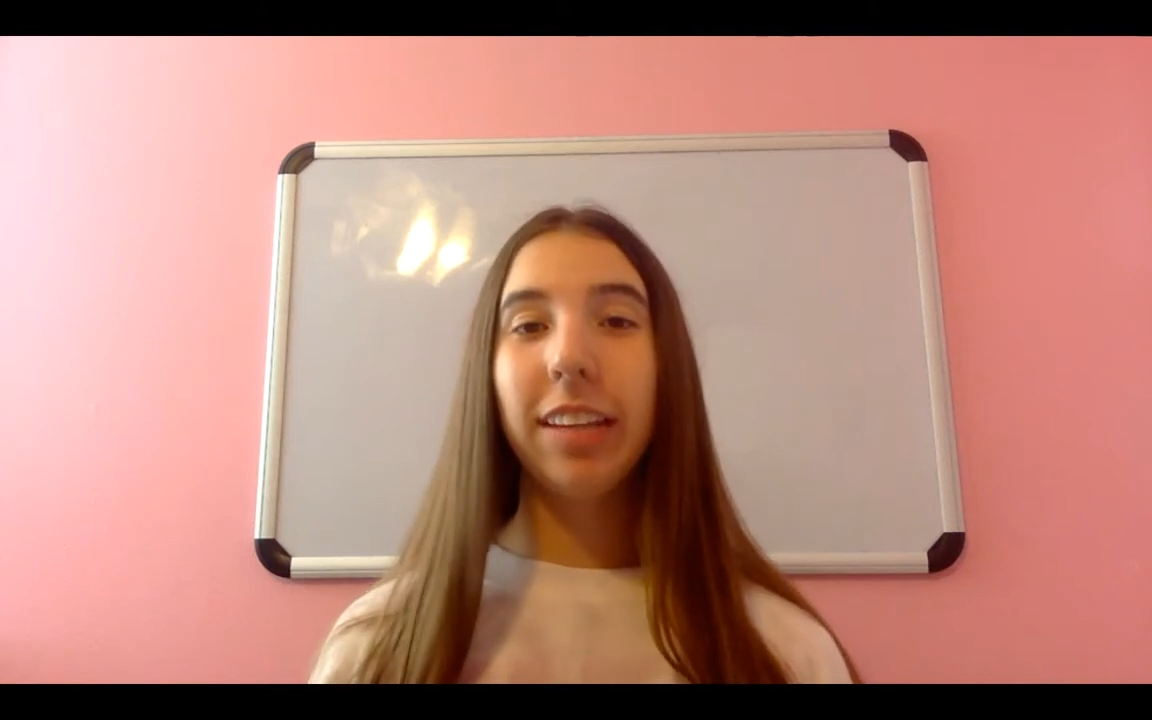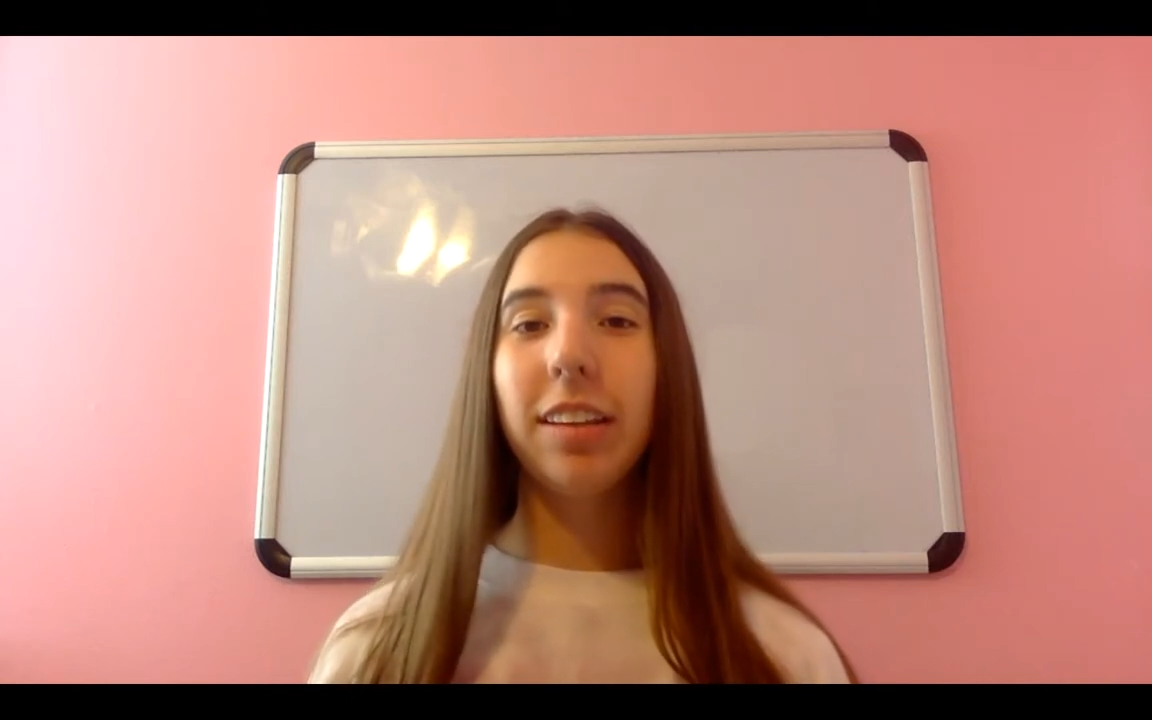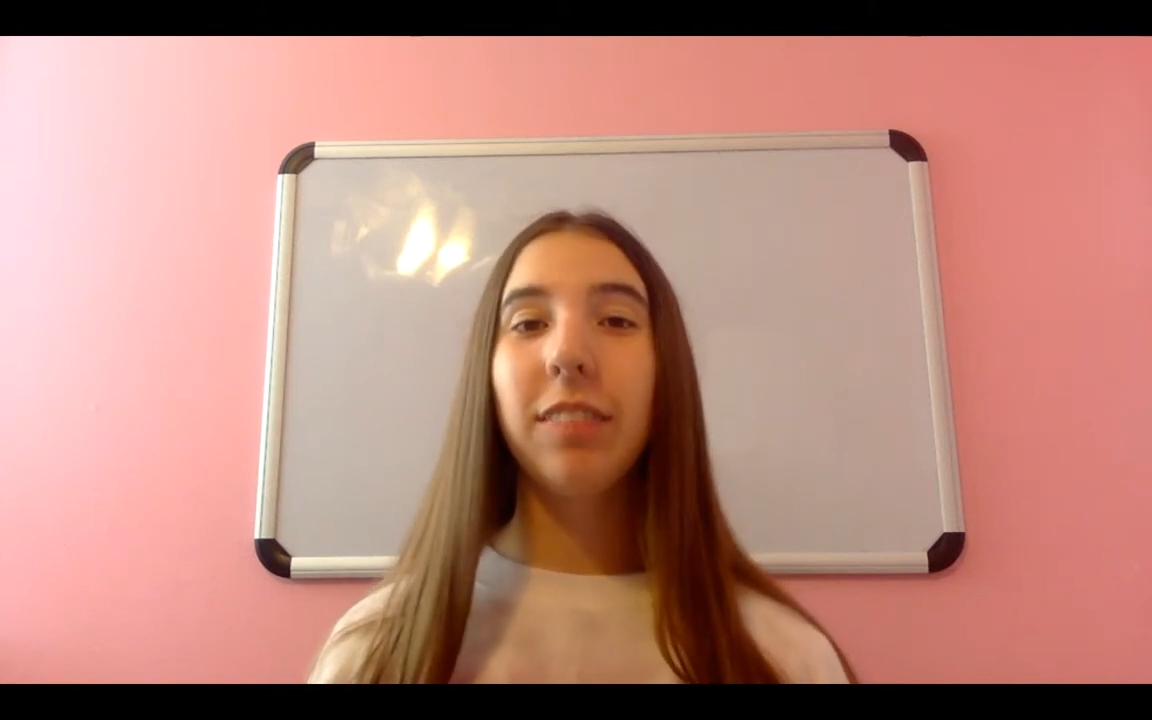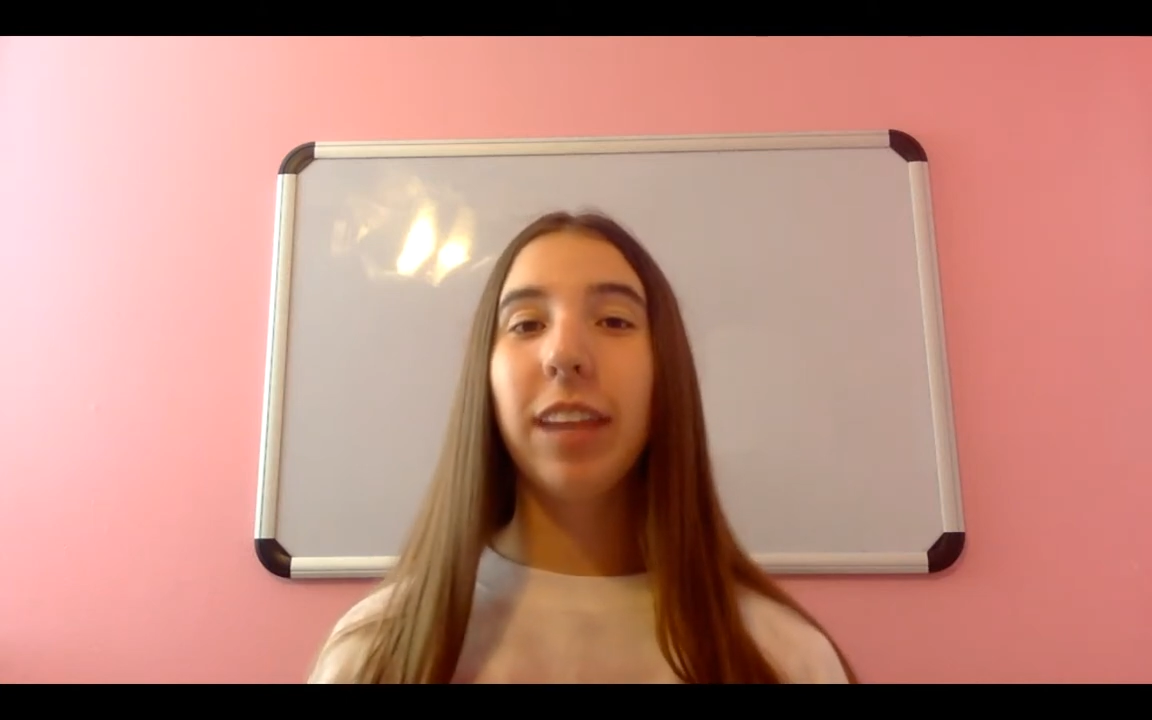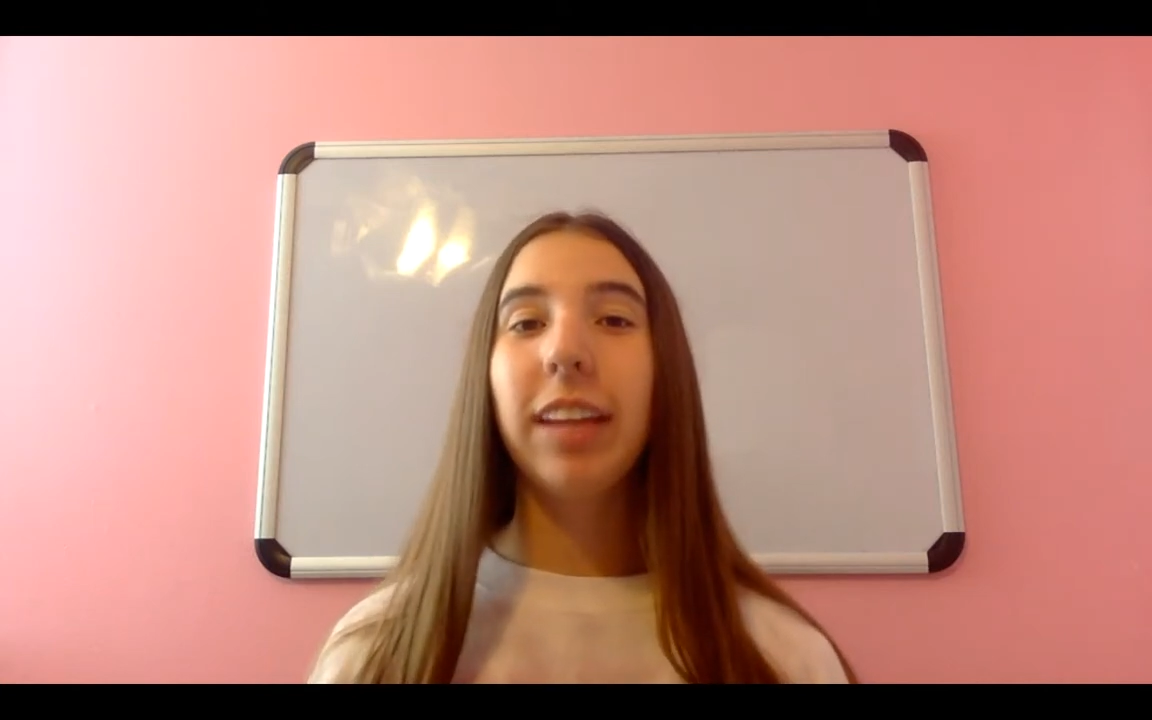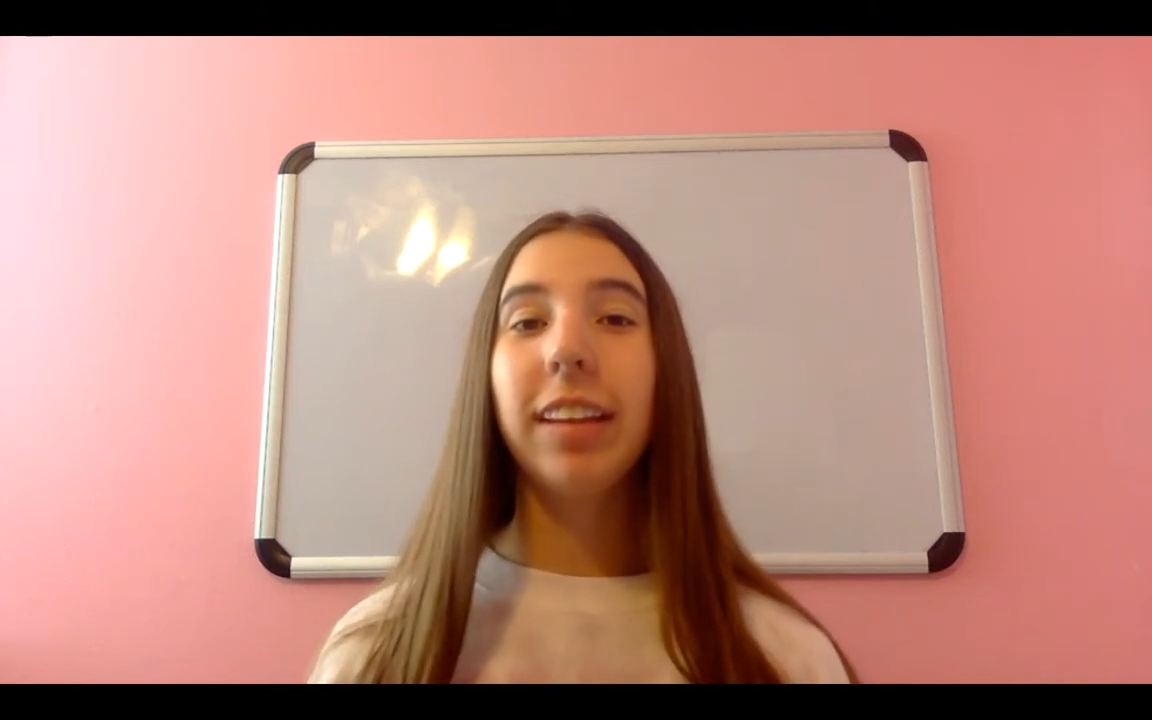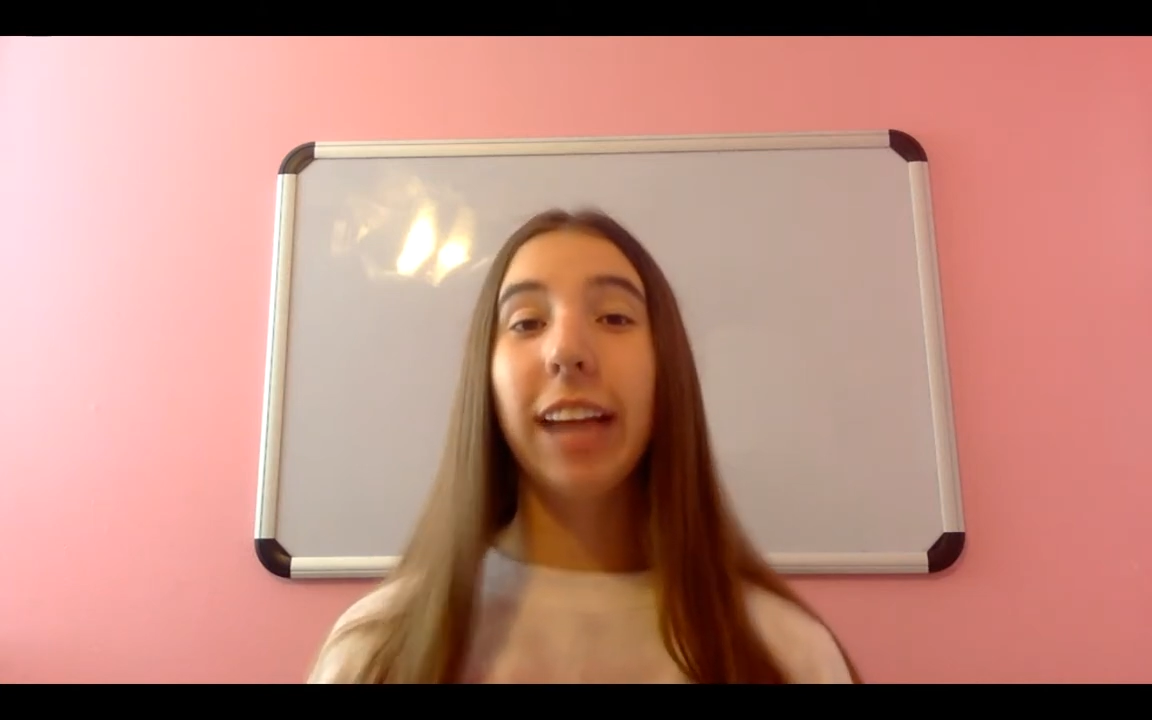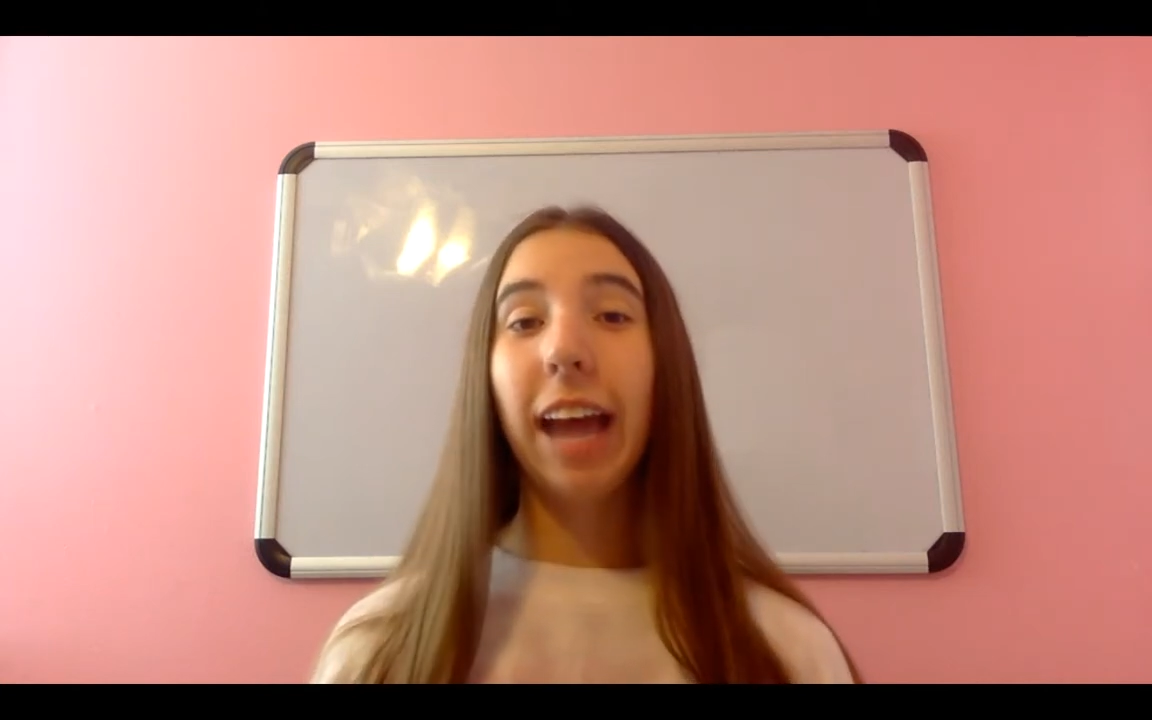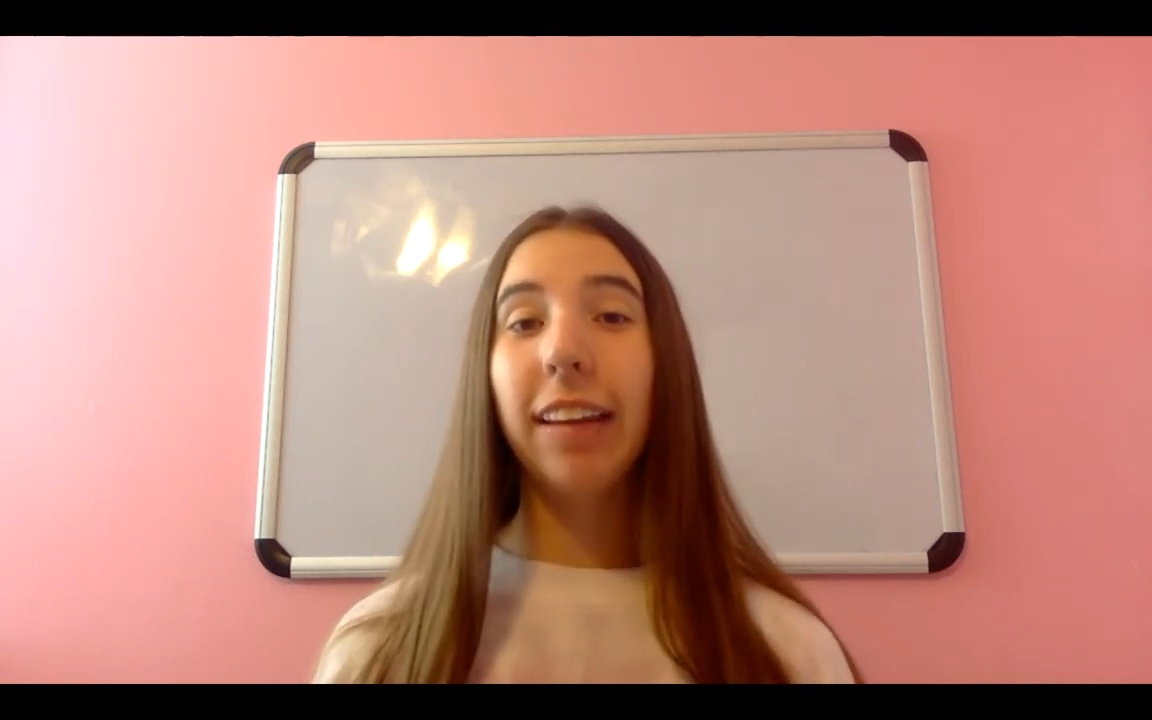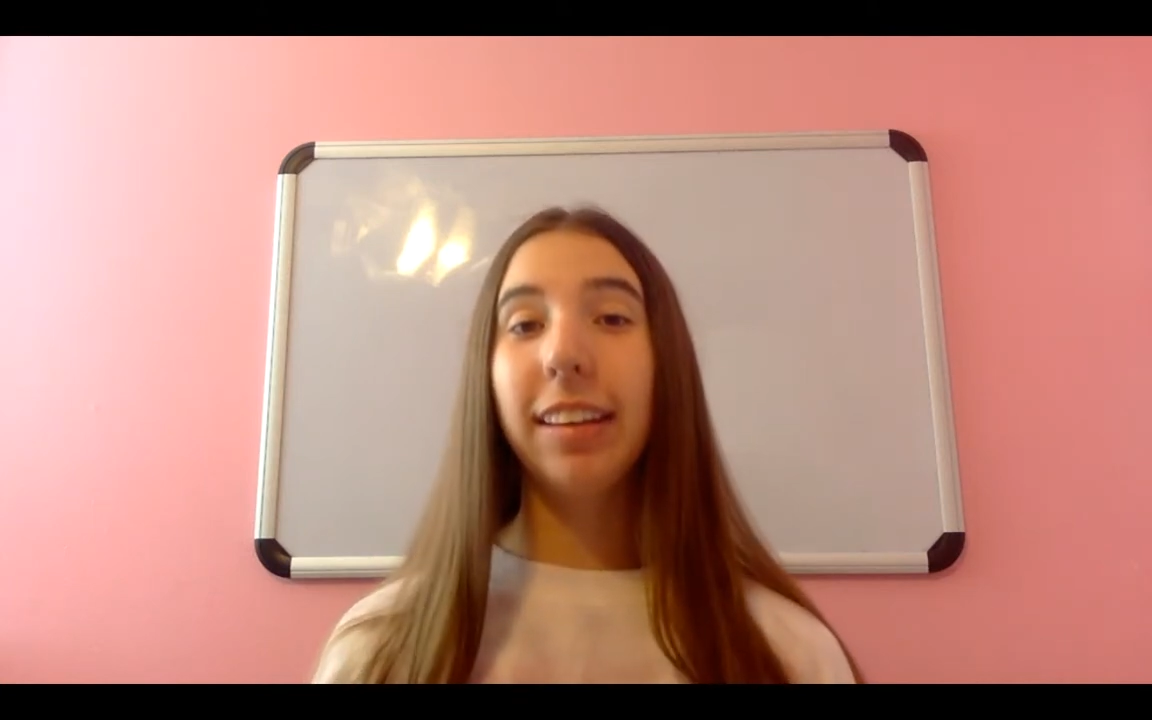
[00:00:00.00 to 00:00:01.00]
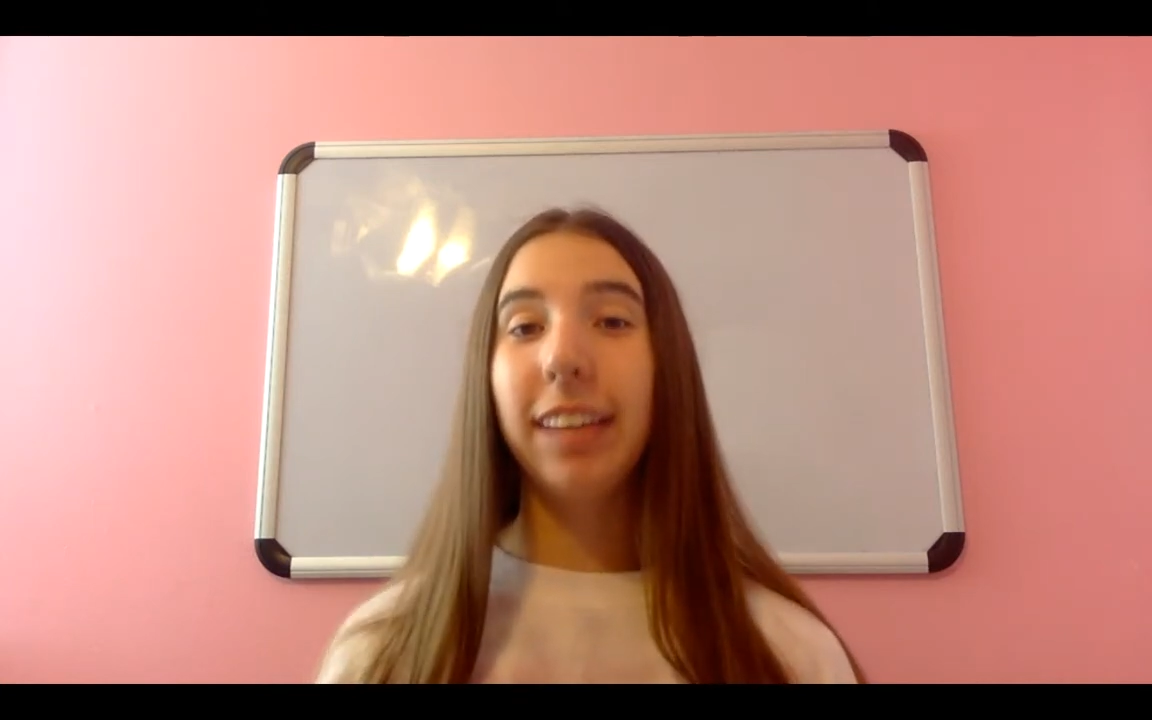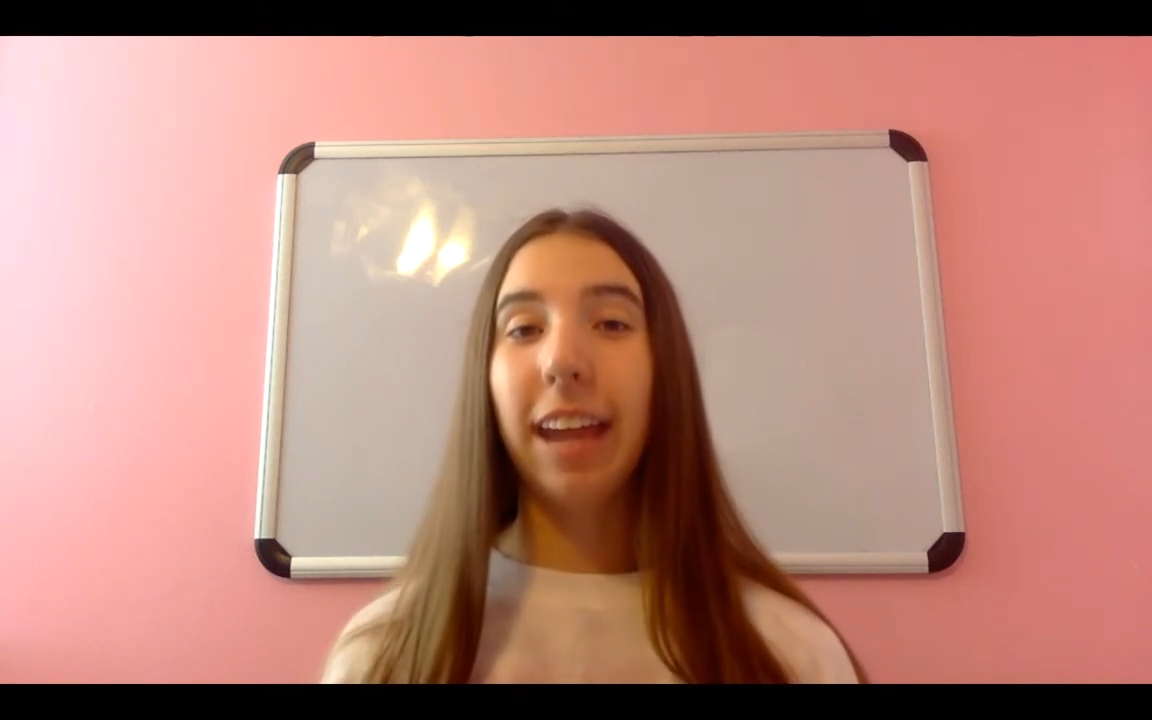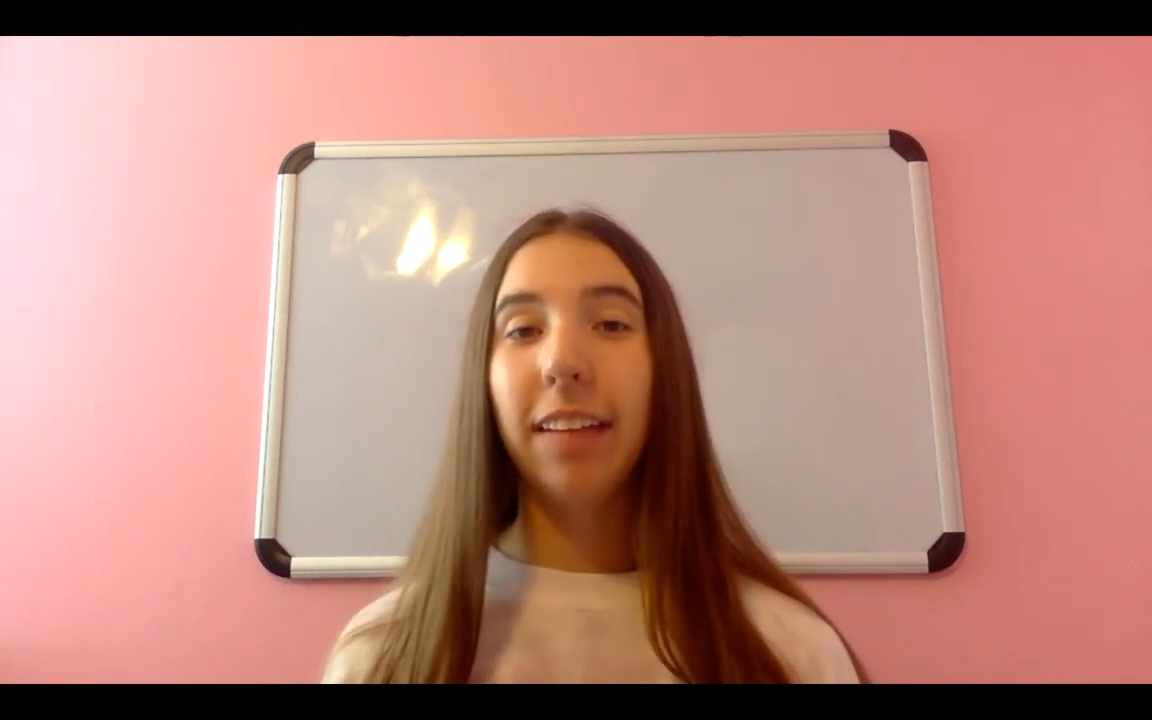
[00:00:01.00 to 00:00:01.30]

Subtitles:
to make the castanet.